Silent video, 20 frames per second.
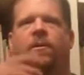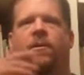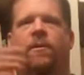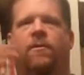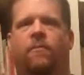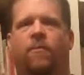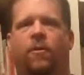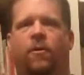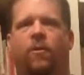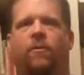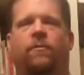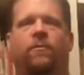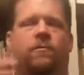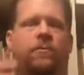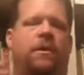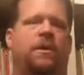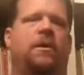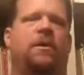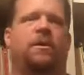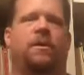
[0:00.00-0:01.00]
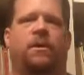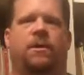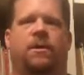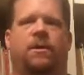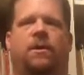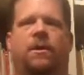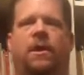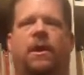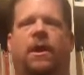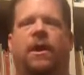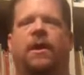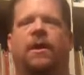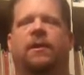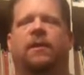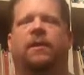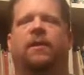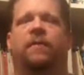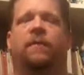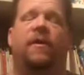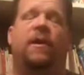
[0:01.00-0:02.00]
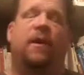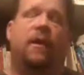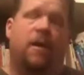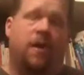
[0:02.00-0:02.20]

amo, I love.